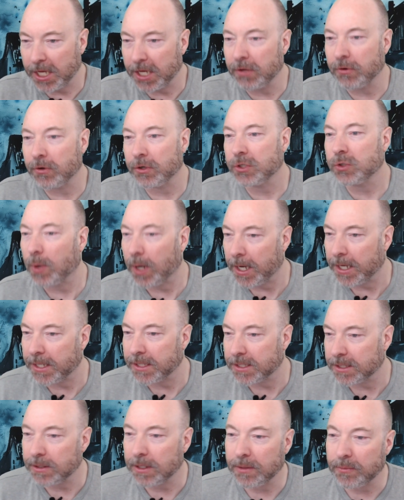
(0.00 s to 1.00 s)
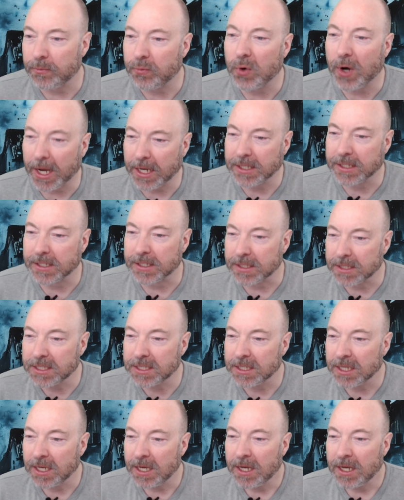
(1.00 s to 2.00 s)
intertwined in
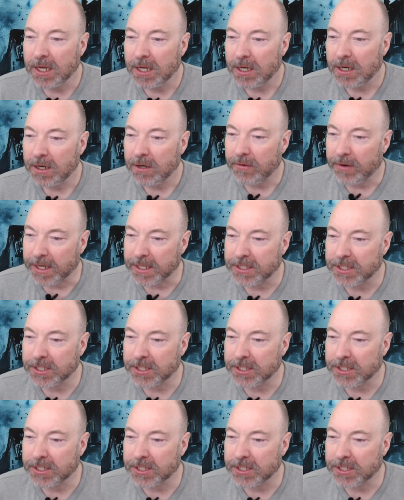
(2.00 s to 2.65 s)
practice, right?